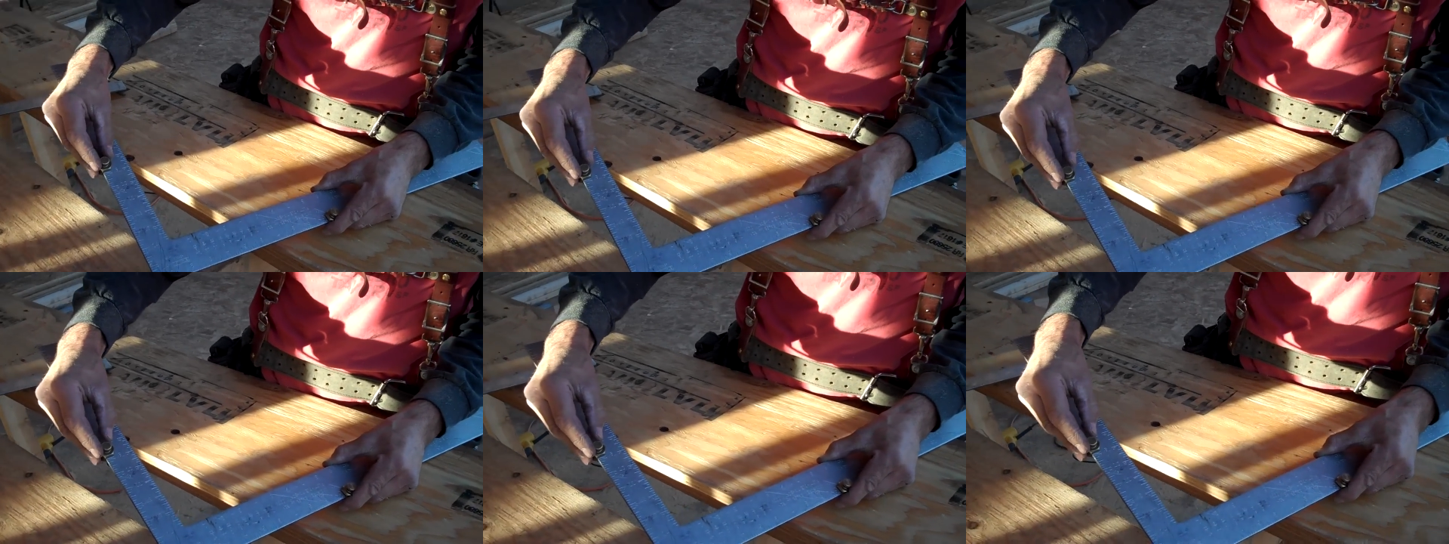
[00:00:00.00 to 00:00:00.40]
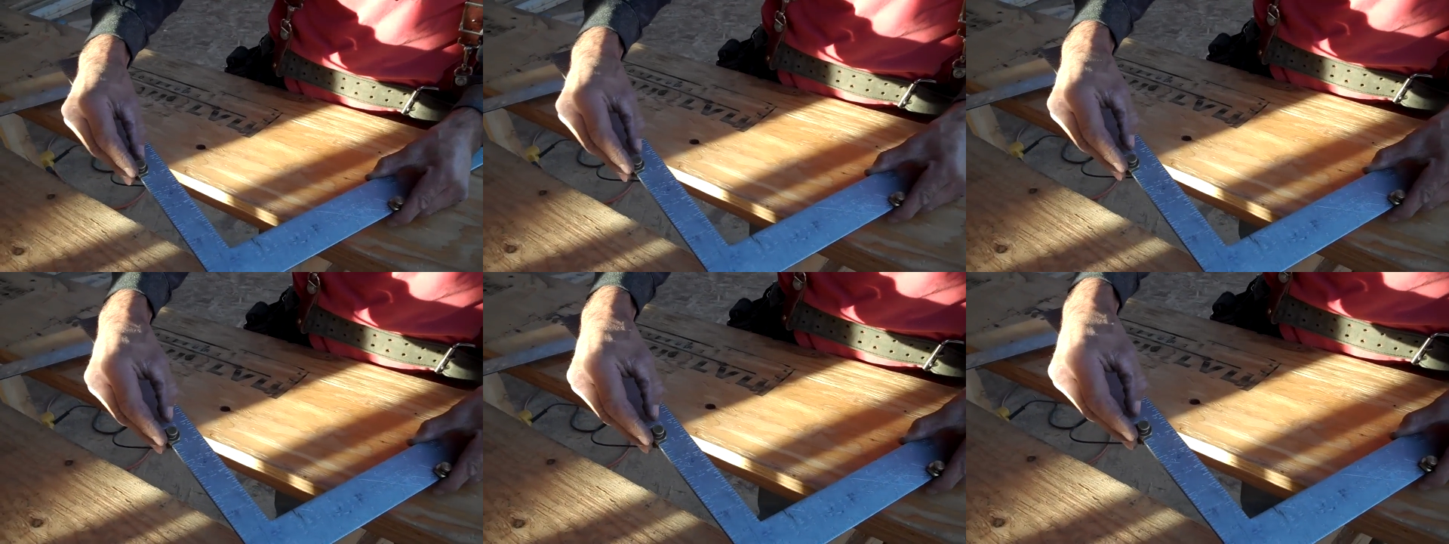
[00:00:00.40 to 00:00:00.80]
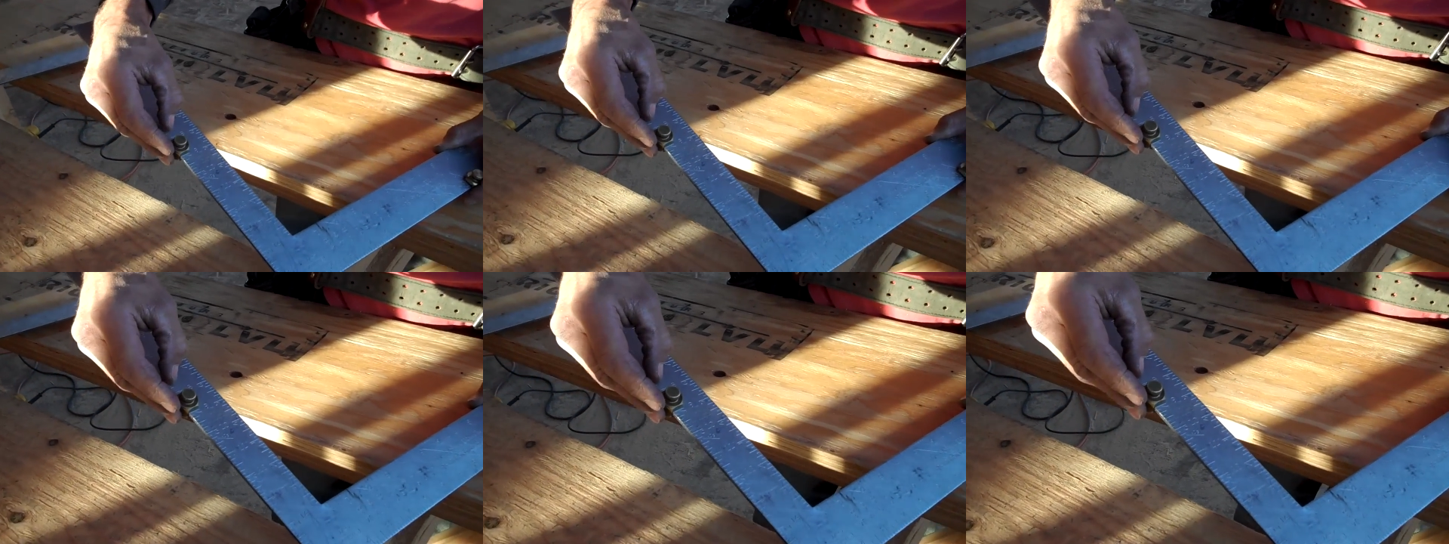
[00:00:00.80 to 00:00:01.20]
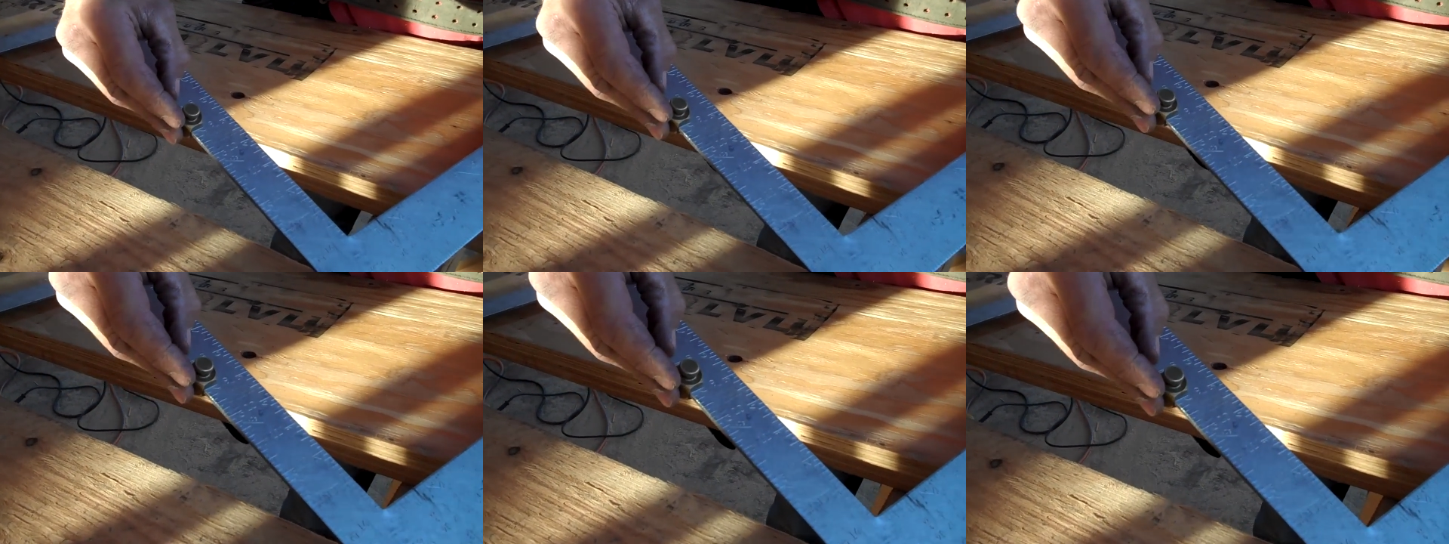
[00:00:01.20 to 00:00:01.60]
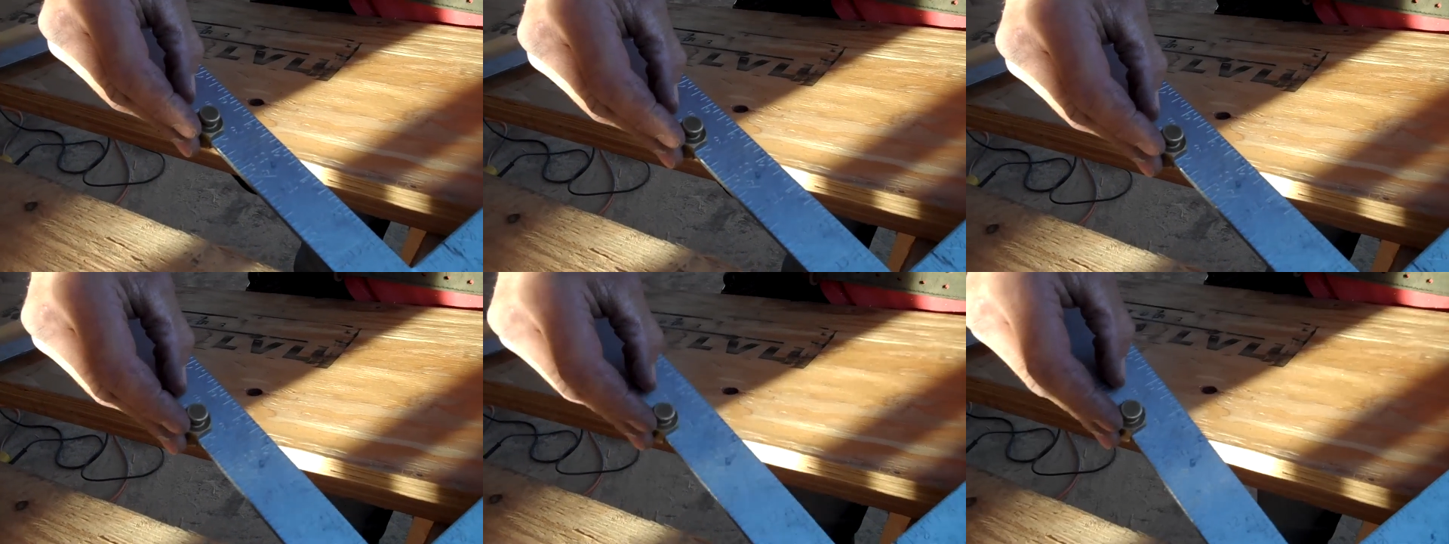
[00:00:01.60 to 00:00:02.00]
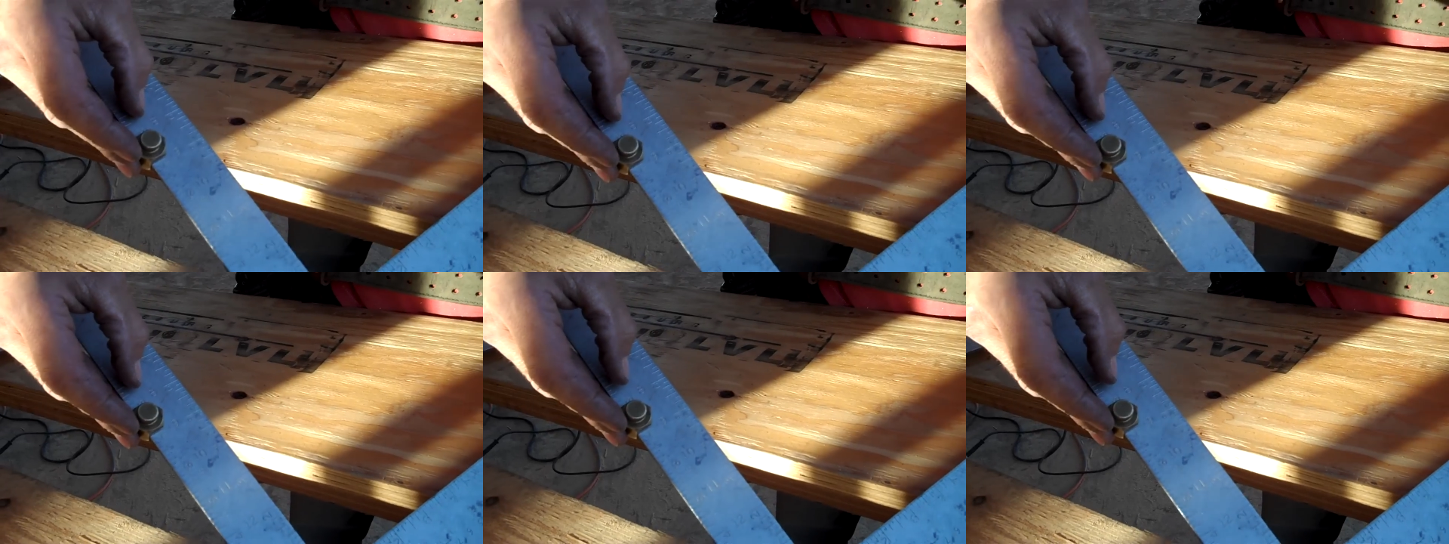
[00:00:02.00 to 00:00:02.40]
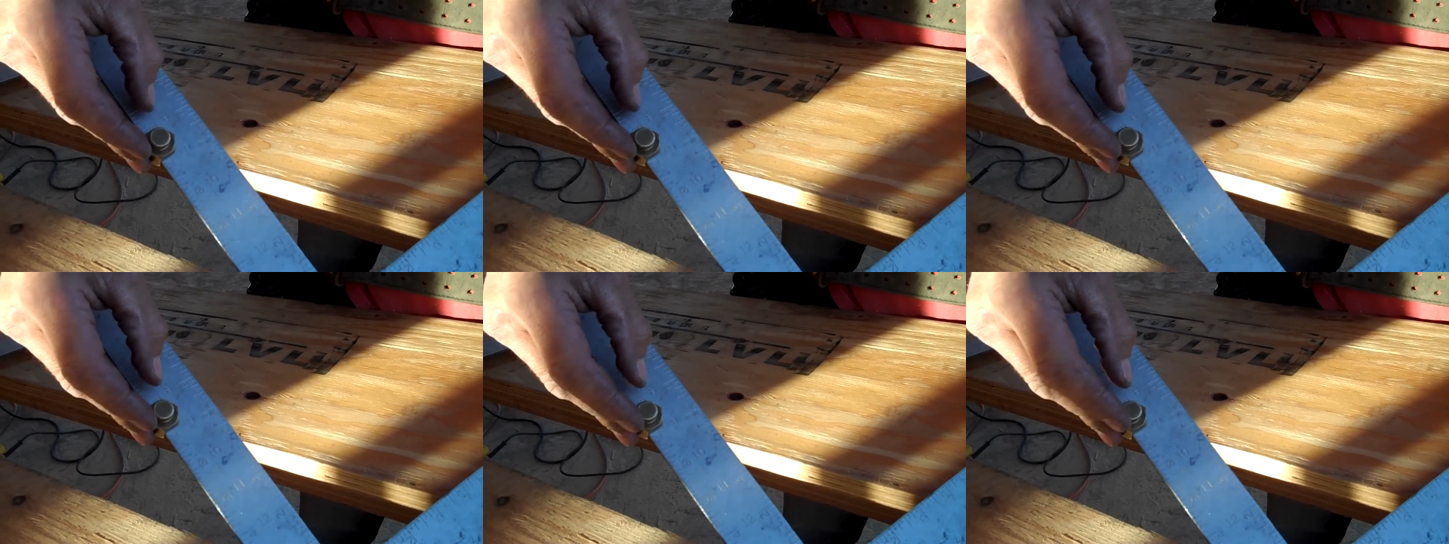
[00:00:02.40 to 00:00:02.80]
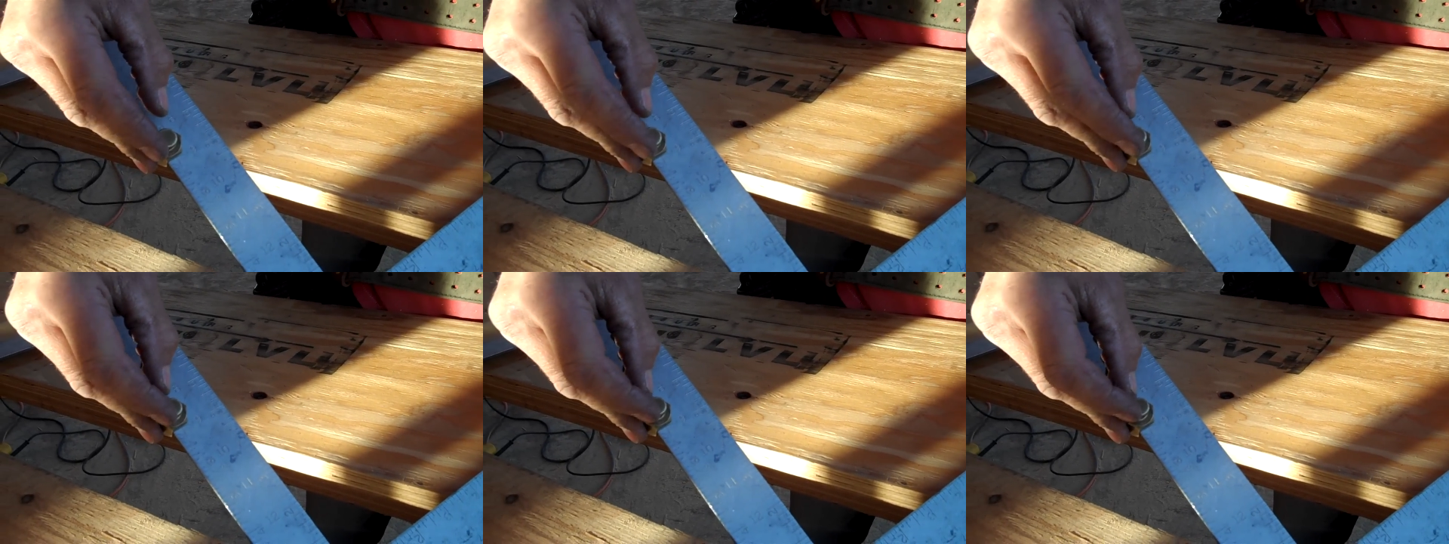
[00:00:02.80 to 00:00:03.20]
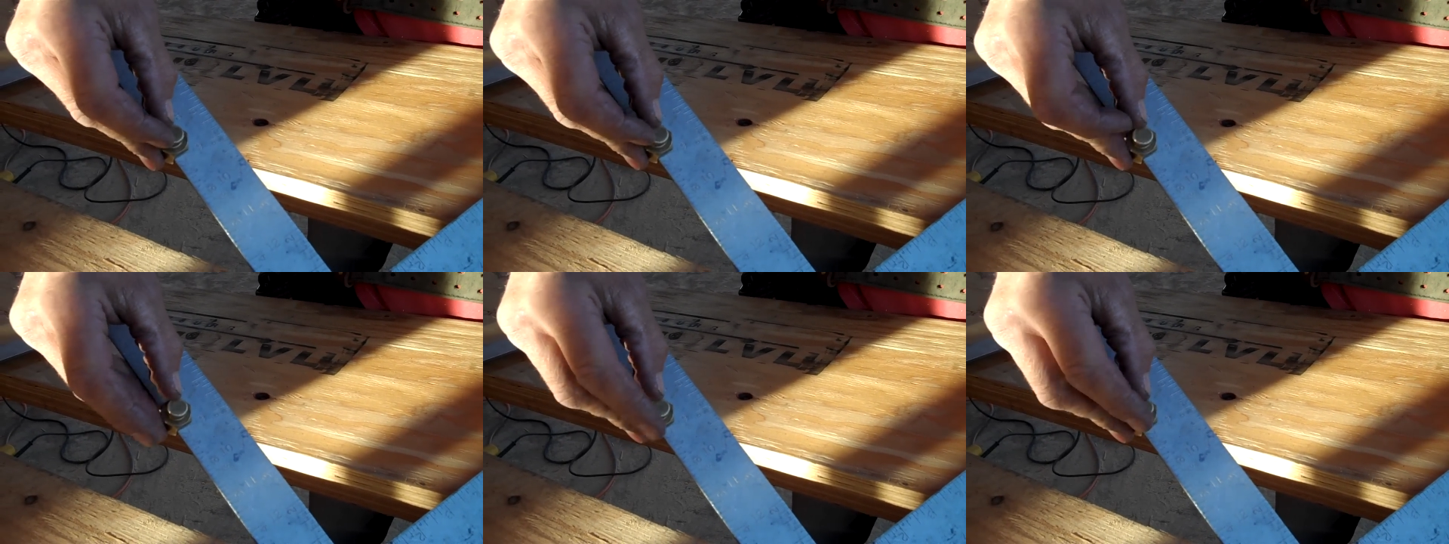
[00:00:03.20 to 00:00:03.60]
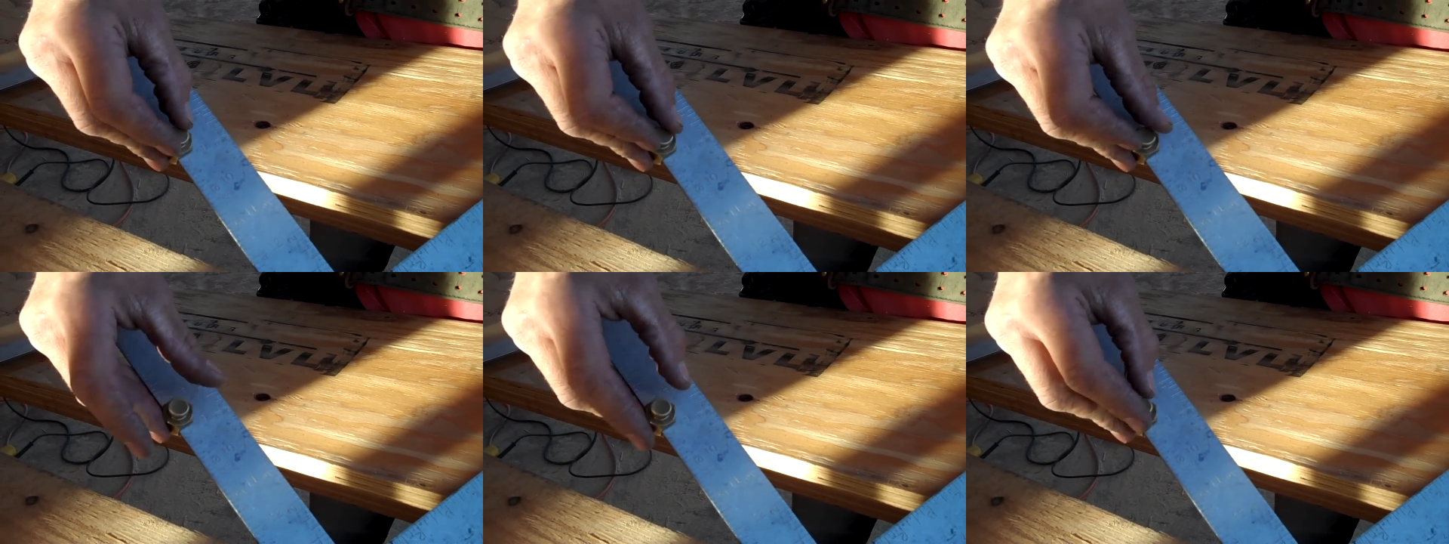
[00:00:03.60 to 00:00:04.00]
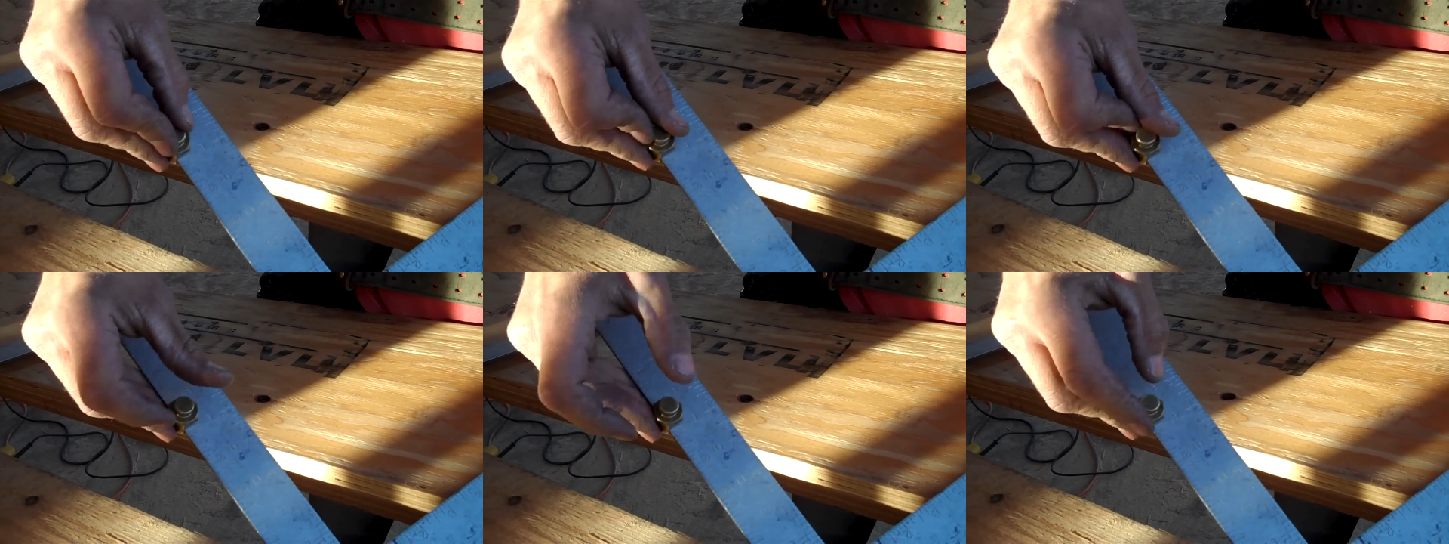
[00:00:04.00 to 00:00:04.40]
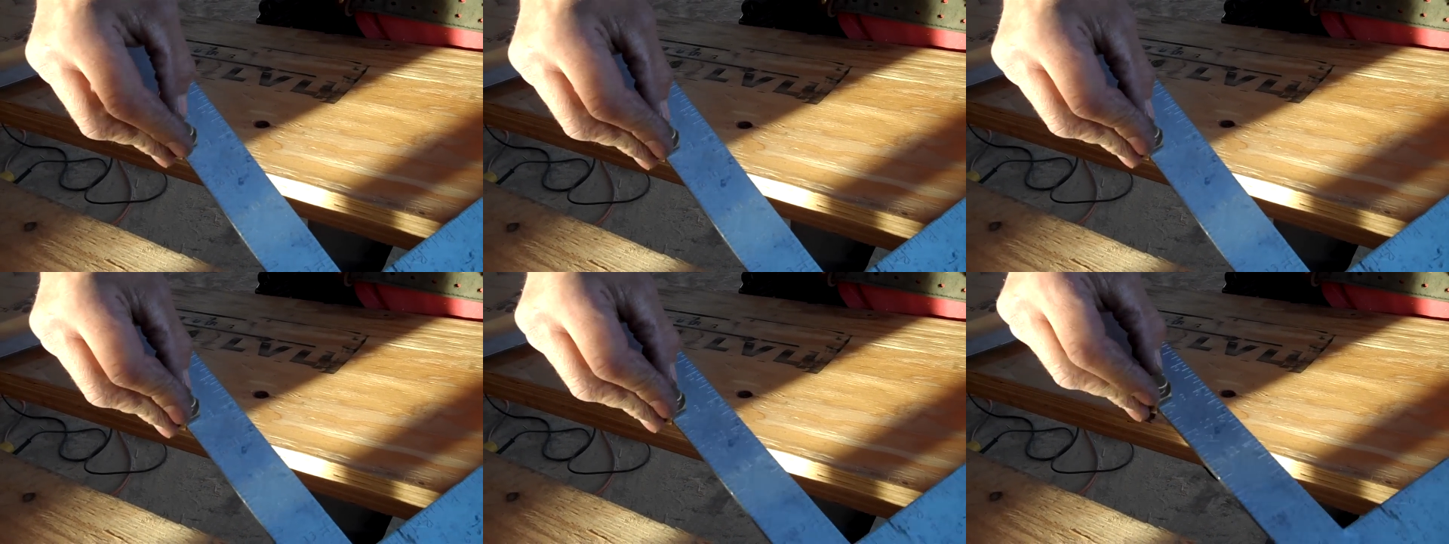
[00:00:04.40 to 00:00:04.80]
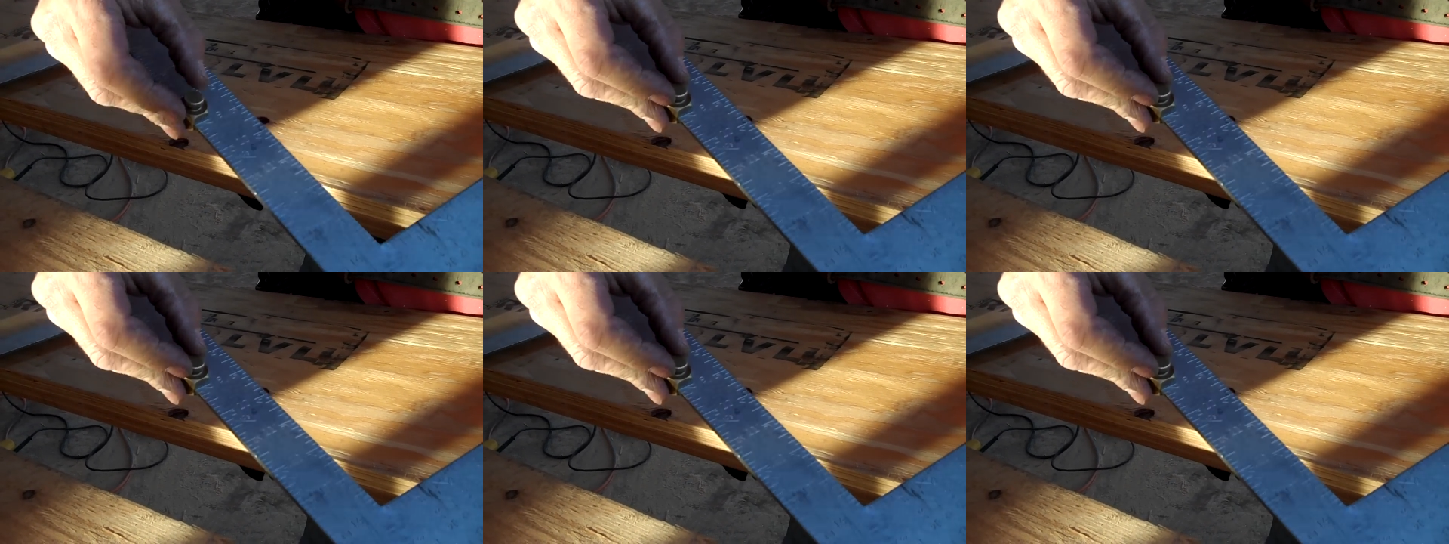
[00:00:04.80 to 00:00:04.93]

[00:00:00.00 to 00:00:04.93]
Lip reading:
(no speaker visible)